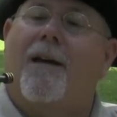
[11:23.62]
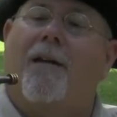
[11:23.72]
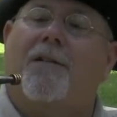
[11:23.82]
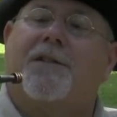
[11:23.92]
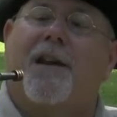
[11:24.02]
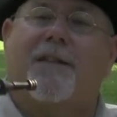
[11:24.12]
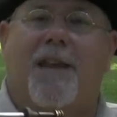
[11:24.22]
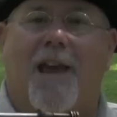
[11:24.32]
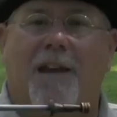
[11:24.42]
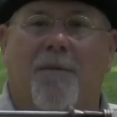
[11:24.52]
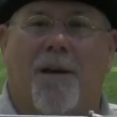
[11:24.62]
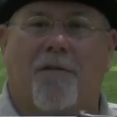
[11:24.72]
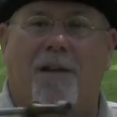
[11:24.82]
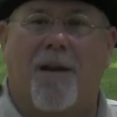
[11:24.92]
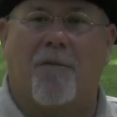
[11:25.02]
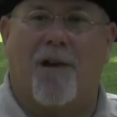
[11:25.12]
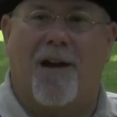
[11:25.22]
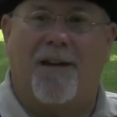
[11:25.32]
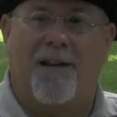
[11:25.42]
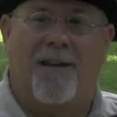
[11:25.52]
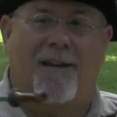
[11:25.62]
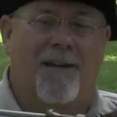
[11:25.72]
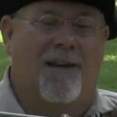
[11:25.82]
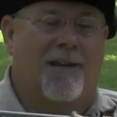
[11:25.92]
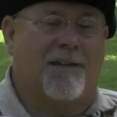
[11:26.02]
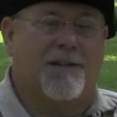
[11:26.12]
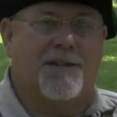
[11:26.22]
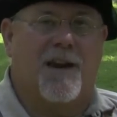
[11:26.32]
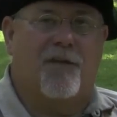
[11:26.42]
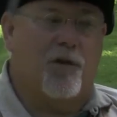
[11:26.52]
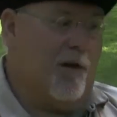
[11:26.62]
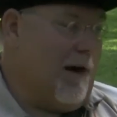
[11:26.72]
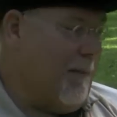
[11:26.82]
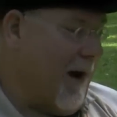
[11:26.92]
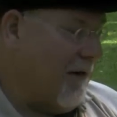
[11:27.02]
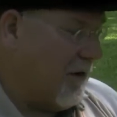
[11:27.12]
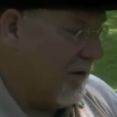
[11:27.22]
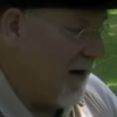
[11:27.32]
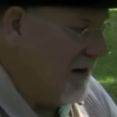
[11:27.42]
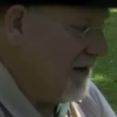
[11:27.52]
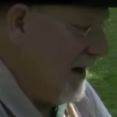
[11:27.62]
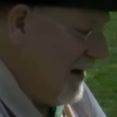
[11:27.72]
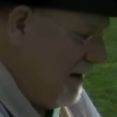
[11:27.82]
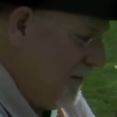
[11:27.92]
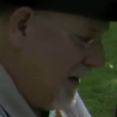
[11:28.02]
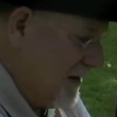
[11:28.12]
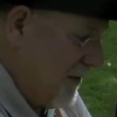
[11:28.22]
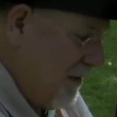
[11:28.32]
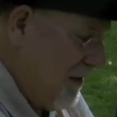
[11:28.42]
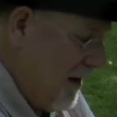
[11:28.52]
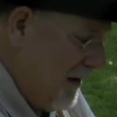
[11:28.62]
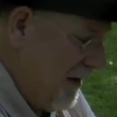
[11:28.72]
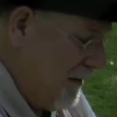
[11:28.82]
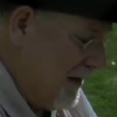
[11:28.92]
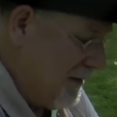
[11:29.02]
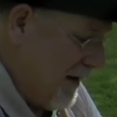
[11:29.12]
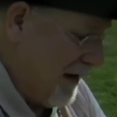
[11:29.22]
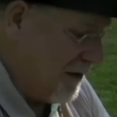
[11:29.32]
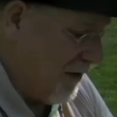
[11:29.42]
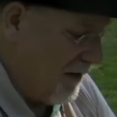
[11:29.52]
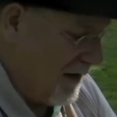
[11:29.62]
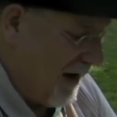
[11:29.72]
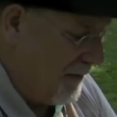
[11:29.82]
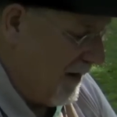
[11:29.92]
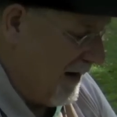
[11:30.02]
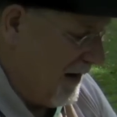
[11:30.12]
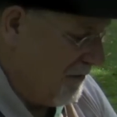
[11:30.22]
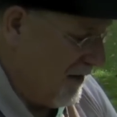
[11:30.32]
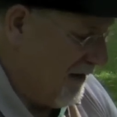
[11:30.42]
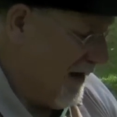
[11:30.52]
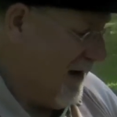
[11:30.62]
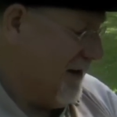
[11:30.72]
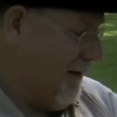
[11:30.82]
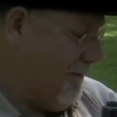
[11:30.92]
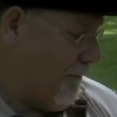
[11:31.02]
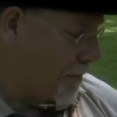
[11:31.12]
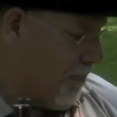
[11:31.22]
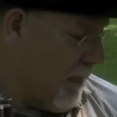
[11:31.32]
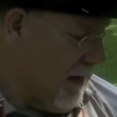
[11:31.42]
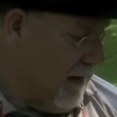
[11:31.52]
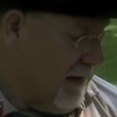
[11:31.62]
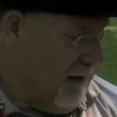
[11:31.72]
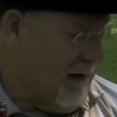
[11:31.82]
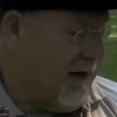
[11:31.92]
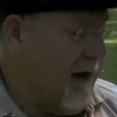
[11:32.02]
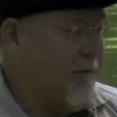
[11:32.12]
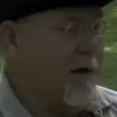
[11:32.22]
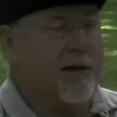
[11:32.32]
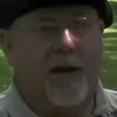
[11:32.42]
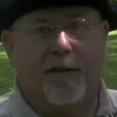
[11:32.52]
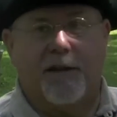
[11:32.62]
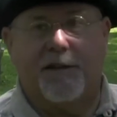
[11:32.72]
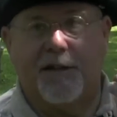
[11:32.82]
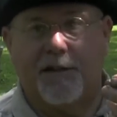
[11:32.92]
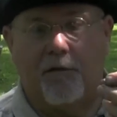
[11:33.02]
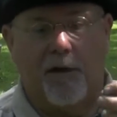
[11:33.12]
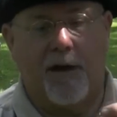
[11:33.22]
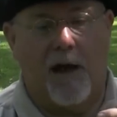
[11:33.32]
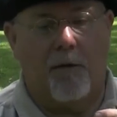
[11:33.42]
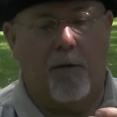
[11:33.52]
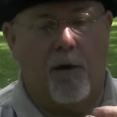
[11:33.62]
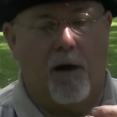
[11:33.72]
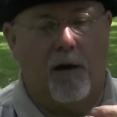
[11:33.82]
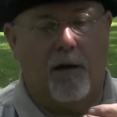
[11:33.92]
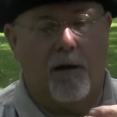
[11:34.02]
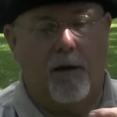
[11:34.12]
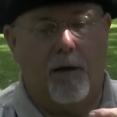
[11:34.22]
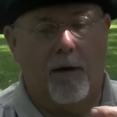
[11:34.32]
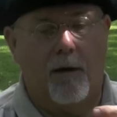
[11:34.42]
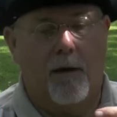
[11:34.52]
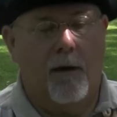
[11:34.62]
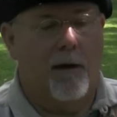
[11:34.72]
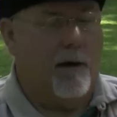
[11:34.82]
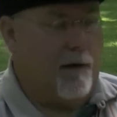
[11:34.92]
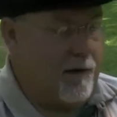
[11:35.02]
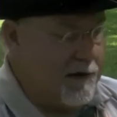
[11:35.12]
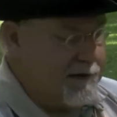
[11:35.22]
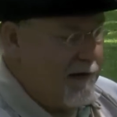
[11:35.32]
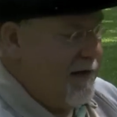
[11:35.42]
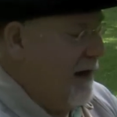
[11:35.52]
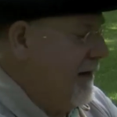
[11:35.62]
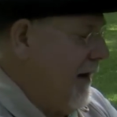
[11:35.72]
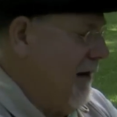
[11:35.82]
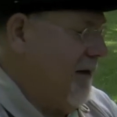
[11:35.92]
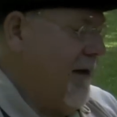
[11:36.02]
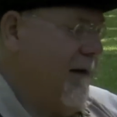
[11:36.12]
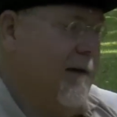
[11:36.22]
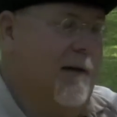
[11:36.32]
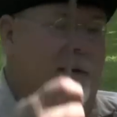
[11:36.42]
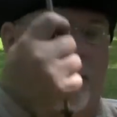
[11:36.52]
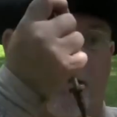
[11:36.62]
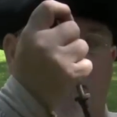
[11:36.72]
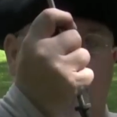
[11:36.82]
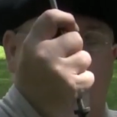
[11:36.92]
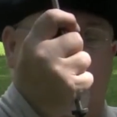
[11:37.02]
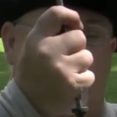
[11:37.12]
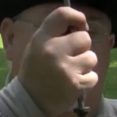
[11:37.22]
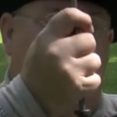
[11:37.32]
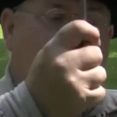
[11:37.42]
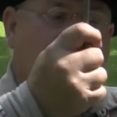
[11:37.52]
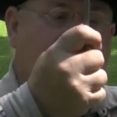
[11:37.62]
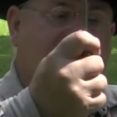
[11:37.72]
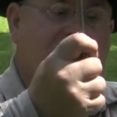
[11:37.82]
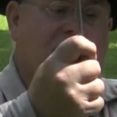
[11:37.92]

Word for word: I always check the end of my ramrod to see if there are any powder grains on it, because if there are, that means it might have turned on me and I didn't realize it. All right, now I'm going to take the sixty-one caliber ball and I'm going to send that down. As you can see, it pretty much wants